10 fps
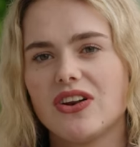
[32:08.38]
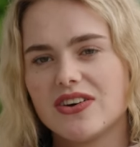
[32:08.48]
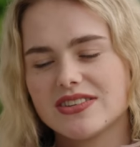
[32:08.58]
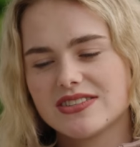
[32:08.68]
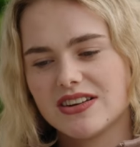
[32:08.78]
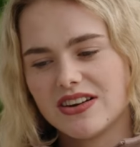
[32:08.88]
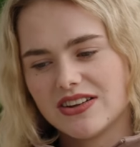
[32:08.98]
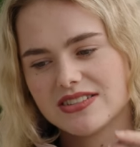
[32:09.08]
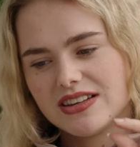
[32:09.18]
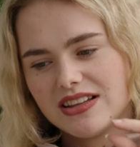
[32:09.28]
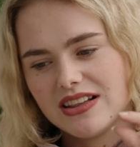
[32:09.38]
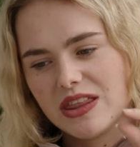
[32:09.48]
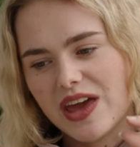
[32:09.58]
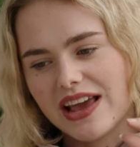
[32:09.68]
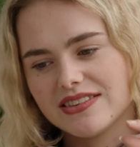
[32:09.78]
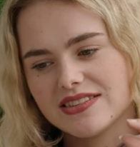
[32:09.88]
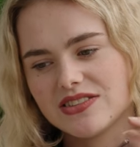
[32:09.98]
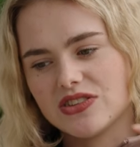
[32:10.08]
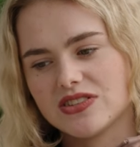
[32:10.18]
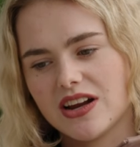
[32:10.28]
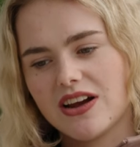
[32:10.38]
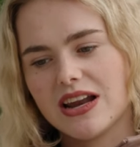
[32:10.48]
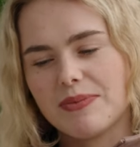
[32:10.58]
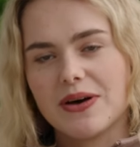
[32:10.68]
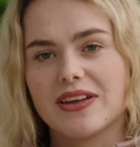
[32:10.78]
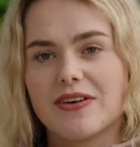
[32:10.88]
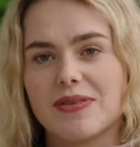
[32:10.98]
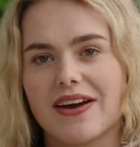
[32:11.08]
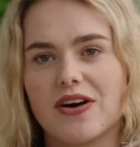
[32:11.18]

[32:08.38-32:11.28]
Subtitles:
lots and lots of little things to slowly build up that